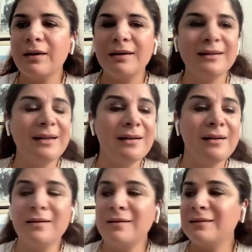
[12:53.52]

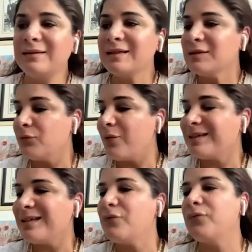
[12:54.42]
This
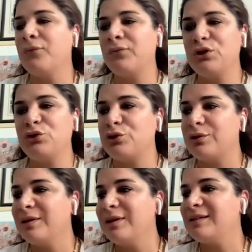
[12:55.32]
what if
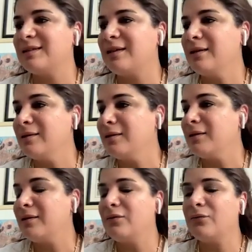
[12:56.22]
feature is a
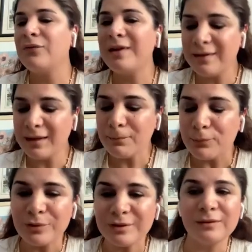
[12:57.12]
very
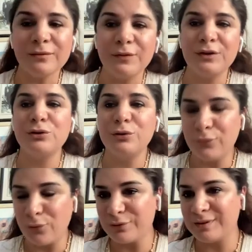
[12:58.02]
important feature
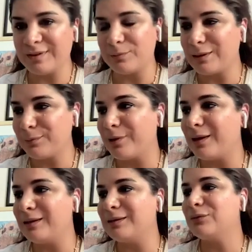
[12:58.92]
for the
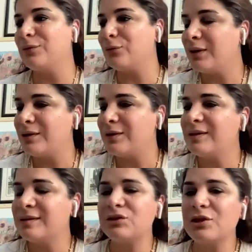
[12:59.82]
SmartPilotView.
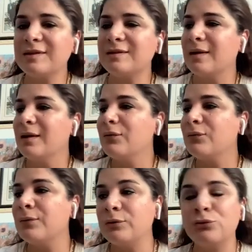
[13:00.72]
It's just
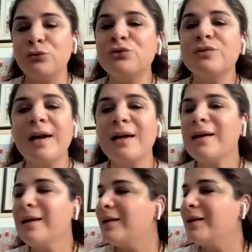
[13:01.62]
to try
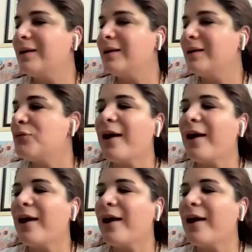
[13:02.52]
if I